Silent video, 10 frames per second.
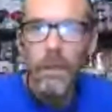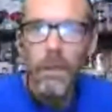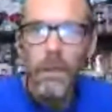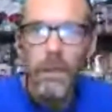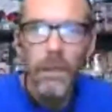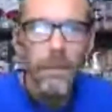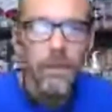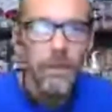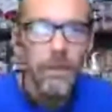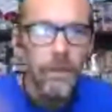
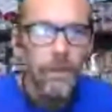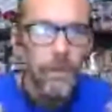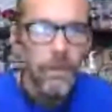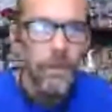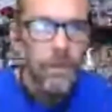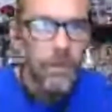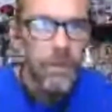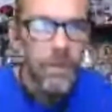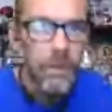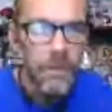And until we
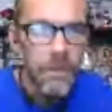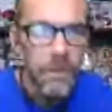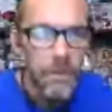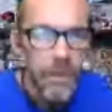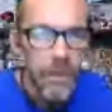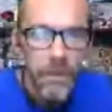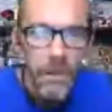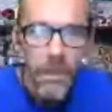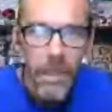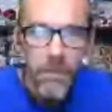see each other again,
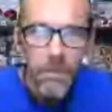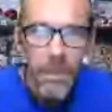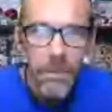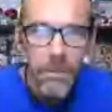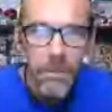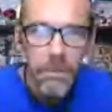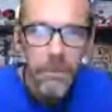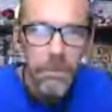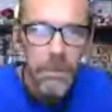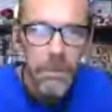have a
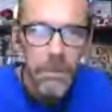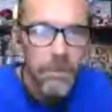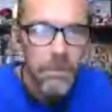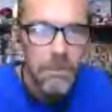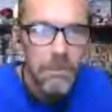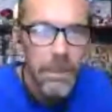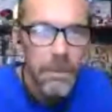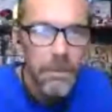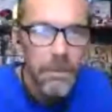magical night and day,